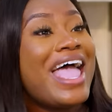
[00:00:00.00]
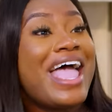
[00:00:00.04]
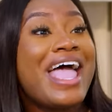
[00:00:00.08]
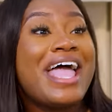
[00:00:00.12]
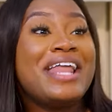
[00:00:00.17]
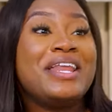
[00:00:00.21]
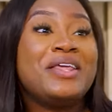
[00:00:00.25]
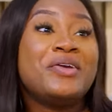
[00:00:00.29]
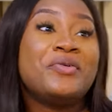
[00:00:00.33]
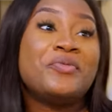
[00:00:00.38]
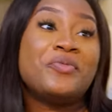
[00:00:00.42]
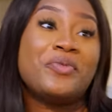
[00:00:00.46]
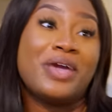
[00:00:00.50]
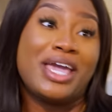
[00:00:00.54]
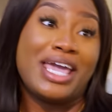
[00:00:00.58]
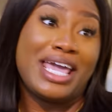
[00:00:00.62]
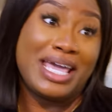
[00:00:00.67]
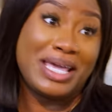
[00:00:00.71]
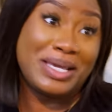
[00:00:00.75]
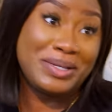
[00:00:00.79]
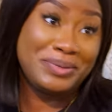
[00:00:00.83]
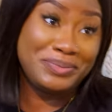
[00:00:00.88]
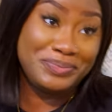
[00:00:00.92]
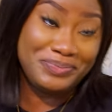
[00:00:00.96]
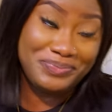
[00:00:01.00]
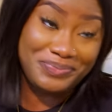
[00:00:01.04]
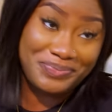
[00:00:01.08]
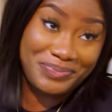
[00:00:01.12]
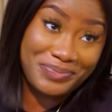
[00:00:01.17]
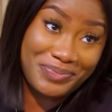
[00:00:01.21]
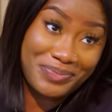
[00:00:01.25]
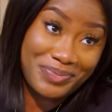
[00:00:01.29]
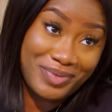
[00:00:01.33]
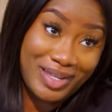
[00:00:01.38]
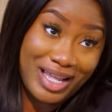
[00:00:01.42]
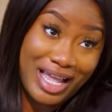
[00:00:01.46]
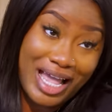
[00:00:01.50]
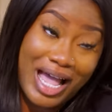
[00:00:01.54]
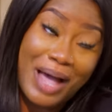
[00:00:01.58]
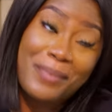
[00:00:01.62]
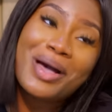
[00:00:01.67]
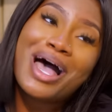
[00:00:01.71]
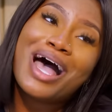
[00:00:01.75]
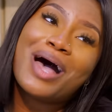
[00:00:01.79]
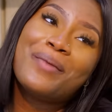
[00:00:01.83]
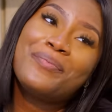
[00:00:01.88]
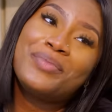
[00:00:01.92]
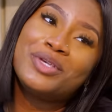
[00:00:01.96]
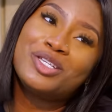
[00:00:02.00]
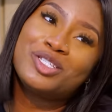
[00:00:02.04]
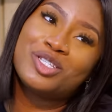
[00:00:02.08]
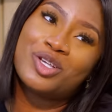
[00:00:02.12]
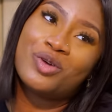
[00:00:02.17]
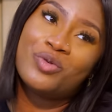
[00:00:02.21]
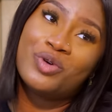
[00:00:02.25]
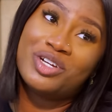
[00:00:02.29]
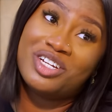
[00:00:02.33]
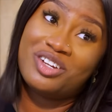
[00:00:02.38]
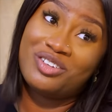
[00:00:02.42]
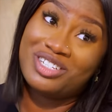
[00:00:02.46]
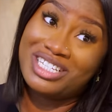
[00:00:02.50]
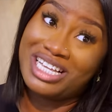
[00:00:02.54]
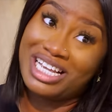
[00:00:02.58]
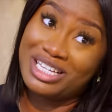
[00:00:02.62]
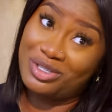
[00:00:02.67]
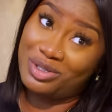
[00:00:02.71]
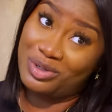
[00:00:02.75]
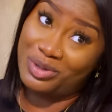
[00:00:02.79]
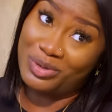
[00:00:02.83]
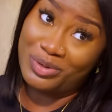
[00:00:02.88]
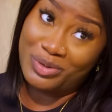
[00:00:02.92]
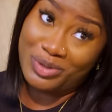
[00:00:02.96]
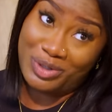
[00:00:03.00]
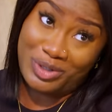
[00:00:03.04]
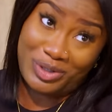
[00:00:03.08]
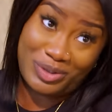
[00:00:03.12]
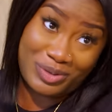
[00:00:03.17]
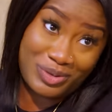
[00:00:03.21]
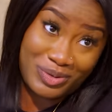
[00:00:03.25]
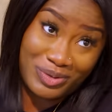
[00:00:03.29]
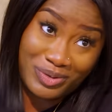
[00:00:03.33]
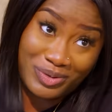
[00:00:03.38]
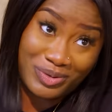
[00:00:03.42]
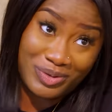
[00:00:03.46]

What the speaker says: Anyway, I'm happy someone else has told you.